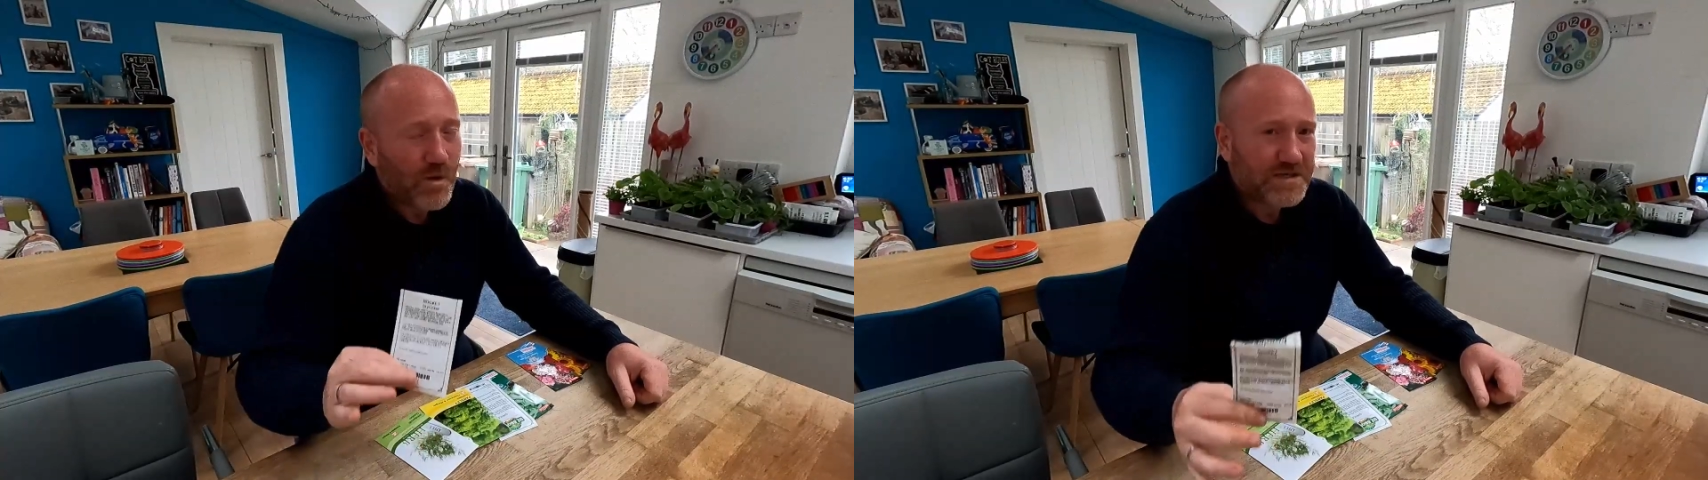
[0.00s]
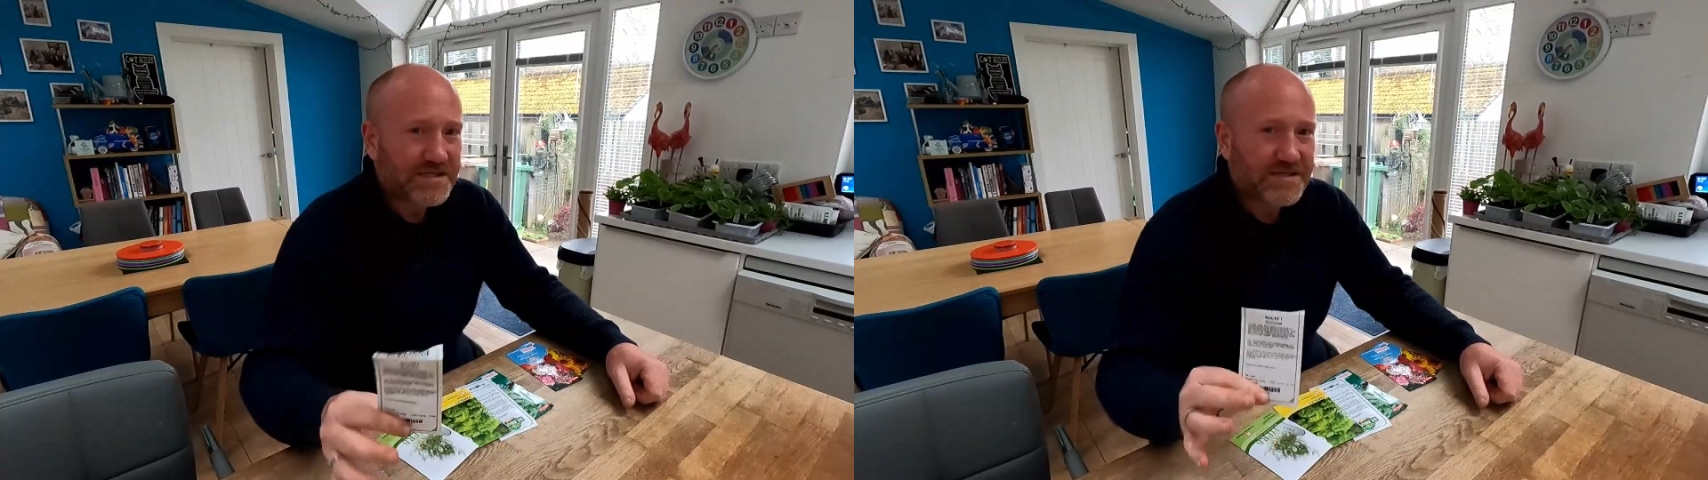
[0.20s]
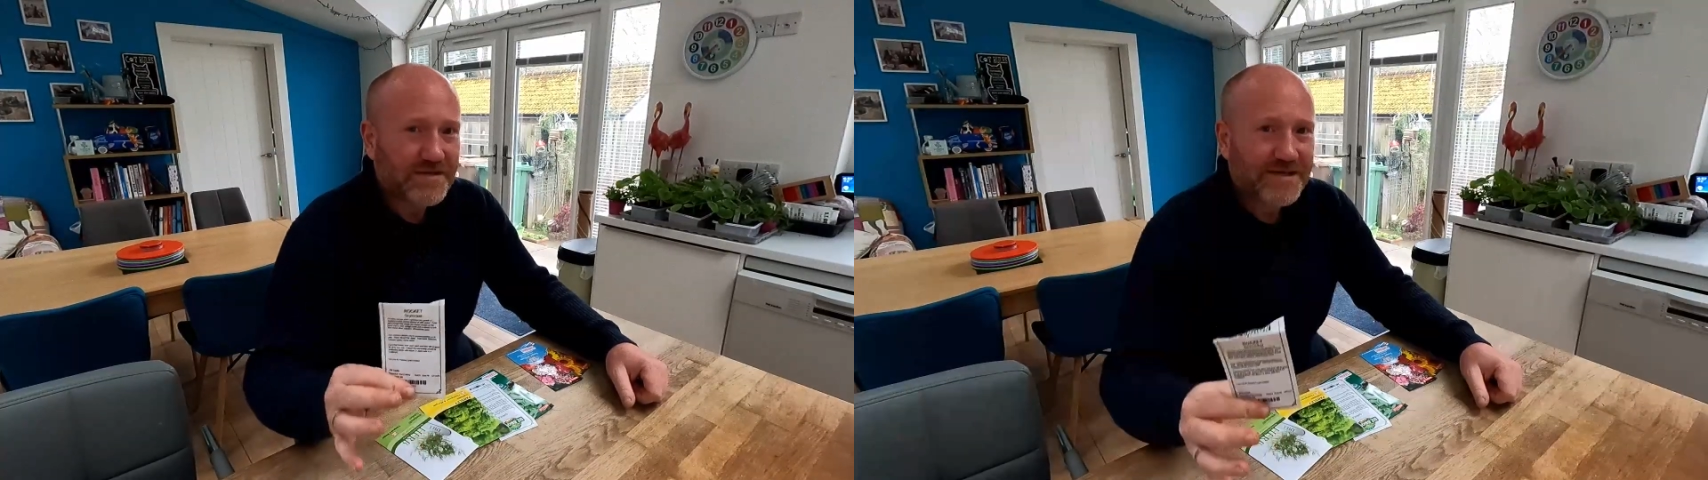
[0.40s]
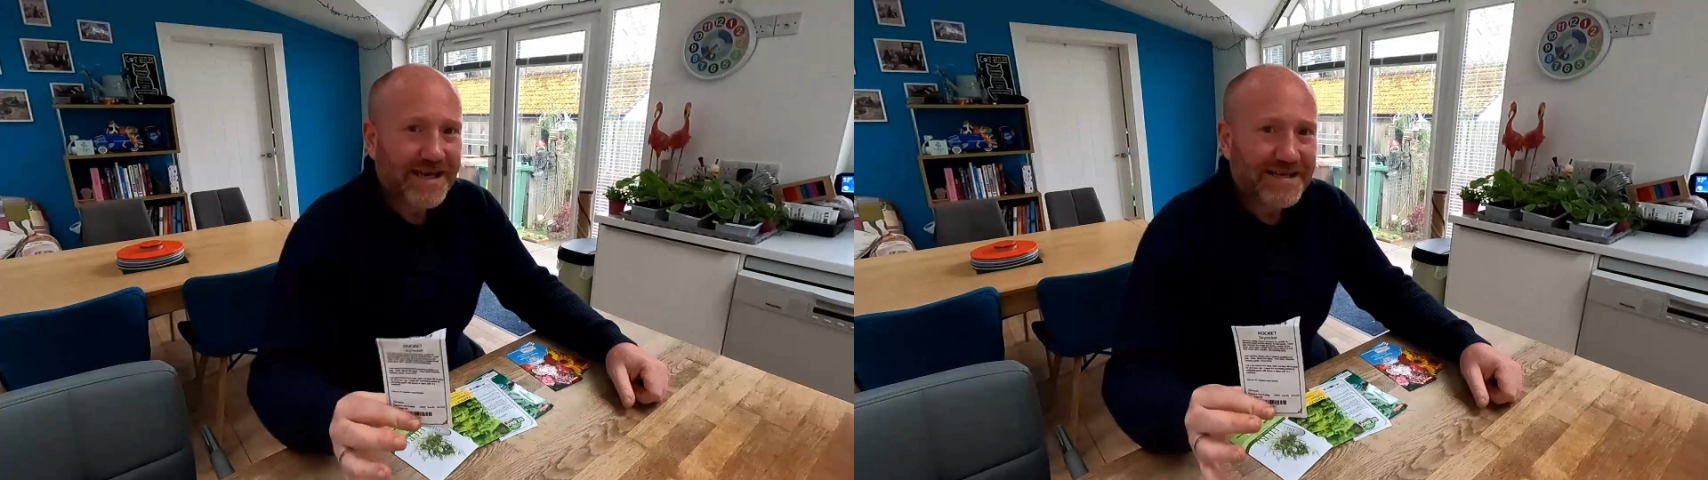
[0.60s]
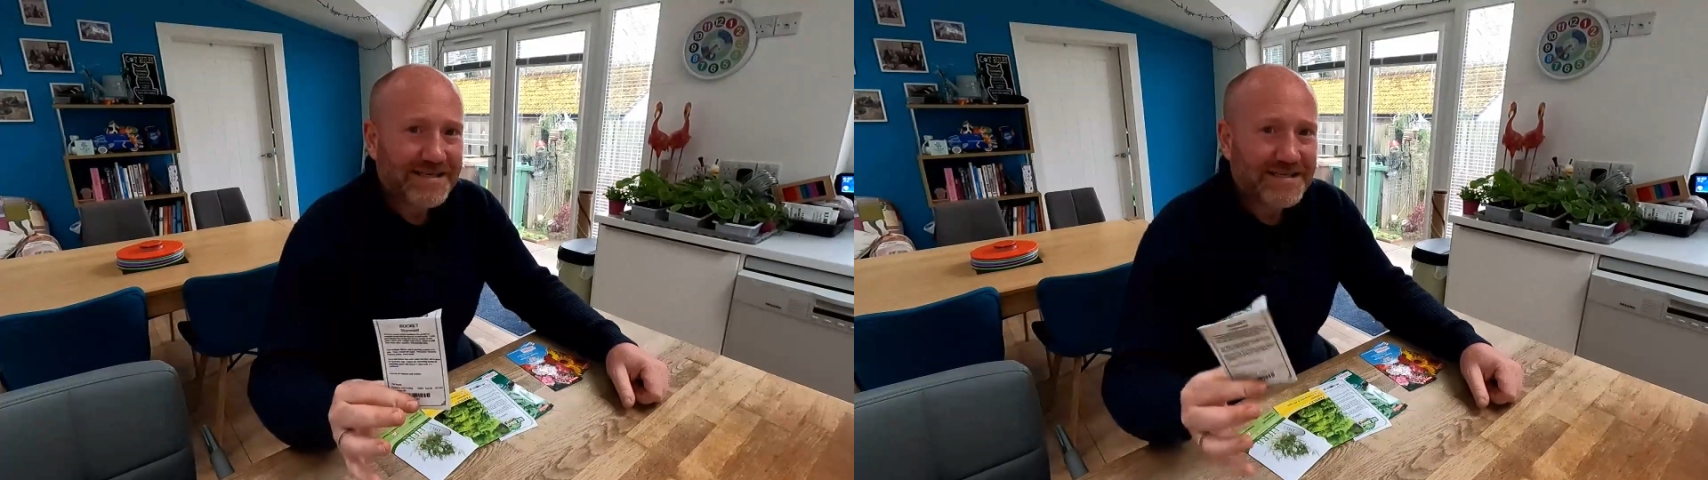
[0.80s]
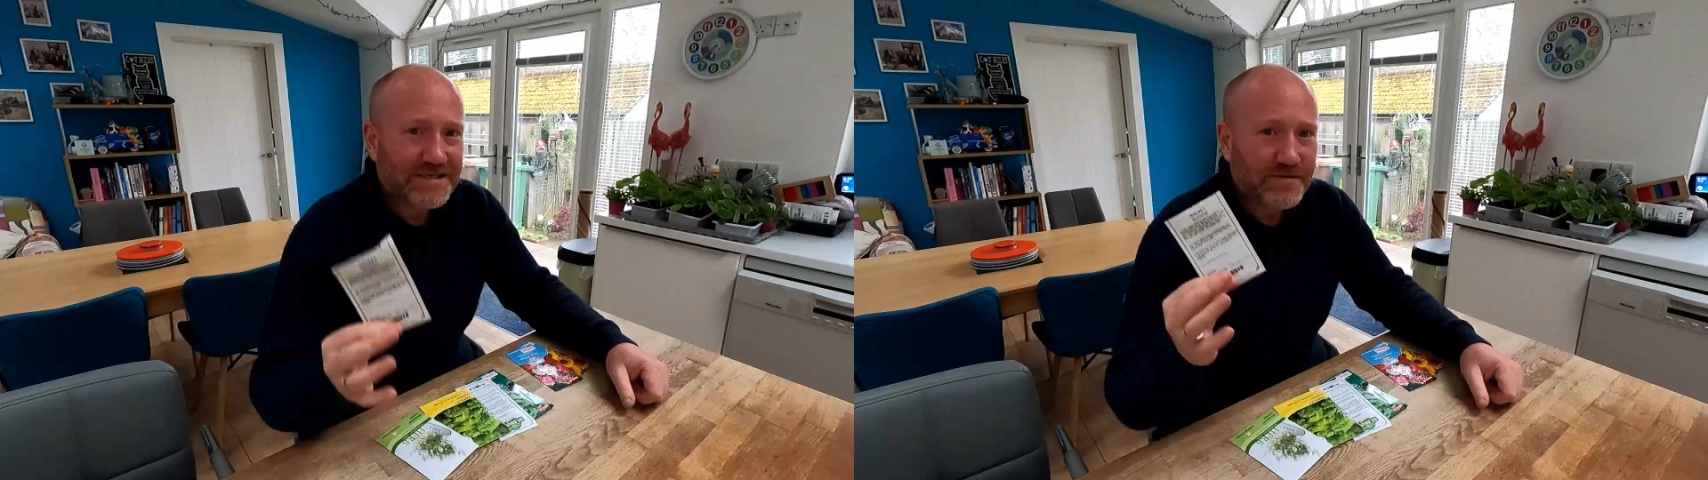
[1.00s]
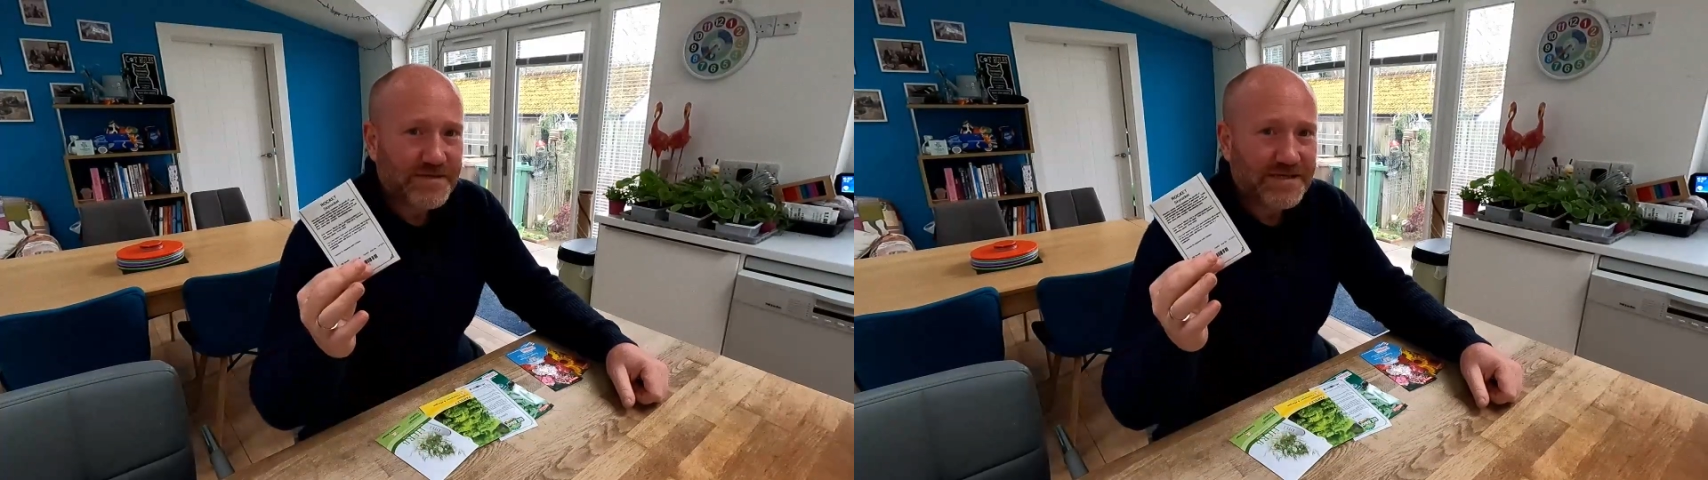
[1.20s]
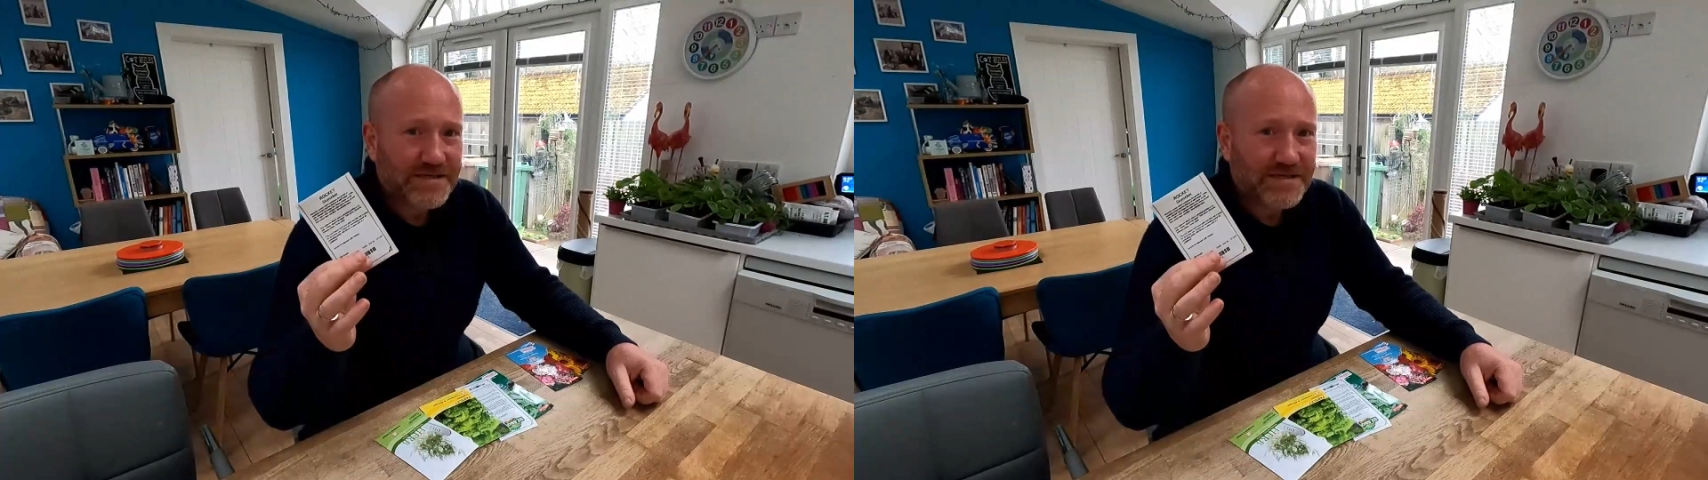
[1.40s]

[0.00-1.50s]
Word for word: once you start getting into sowing